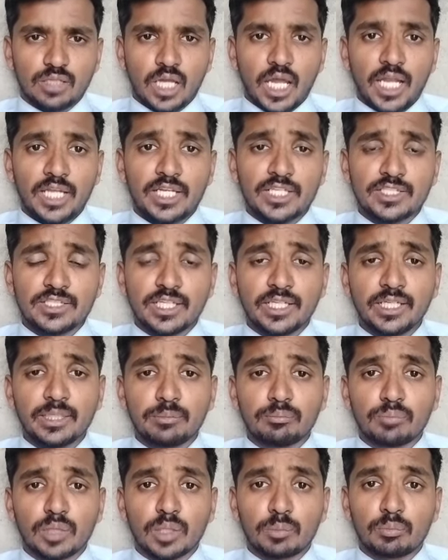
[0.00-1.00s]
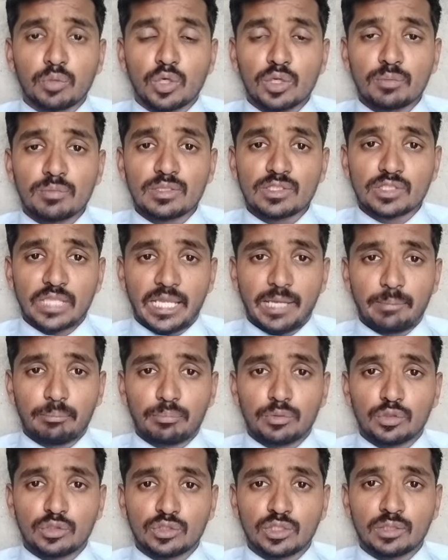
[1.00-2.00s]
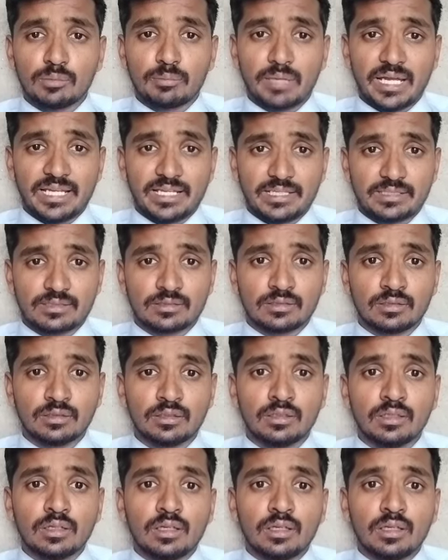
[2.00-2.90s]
understanding performance appraisal bias.